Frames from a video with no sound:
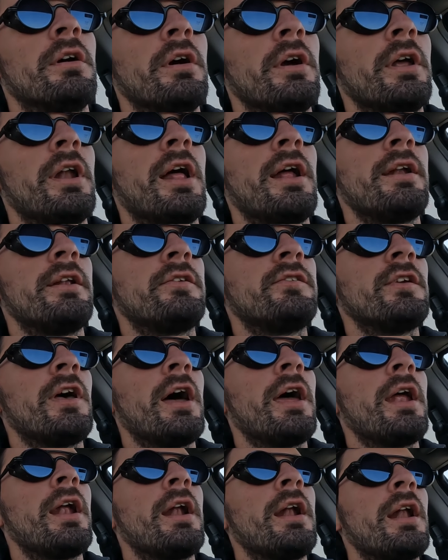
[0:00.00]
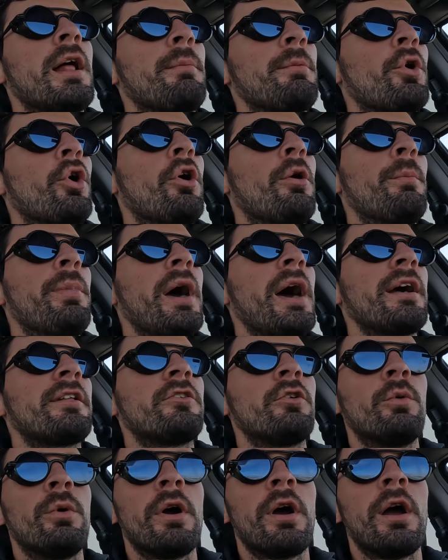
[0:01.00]
And I decided I'm going back
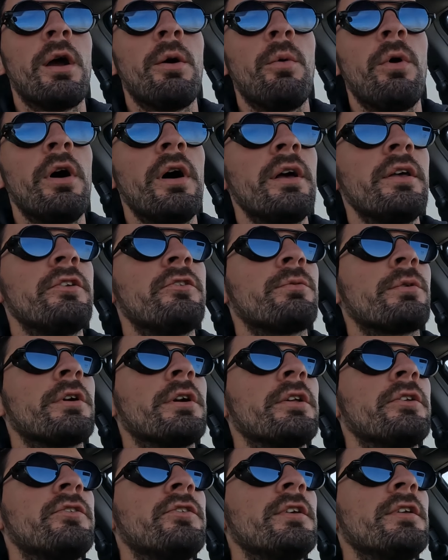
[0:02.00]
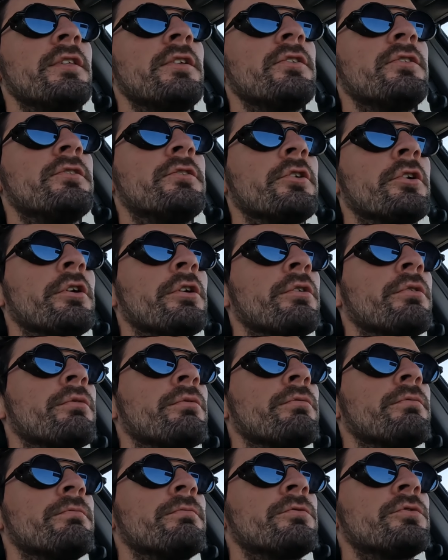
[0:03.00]
to where I was. We're gonna see this dirt
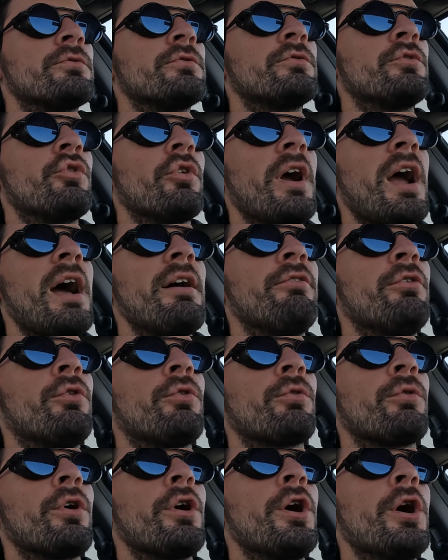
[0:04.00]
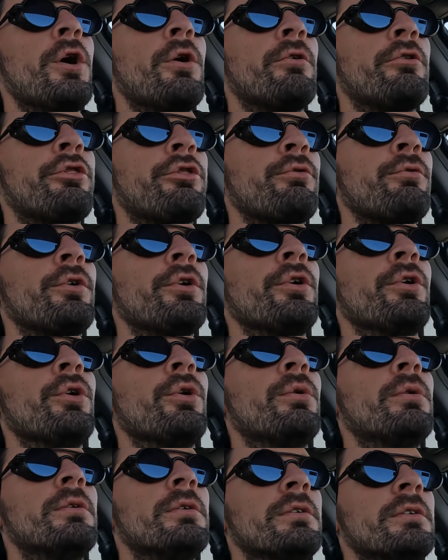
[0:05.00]
gravel road
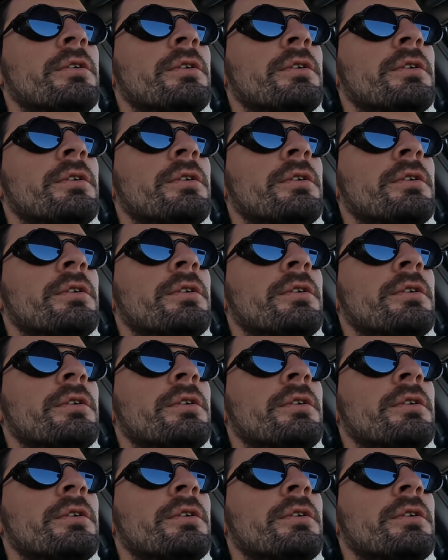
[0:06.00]
through.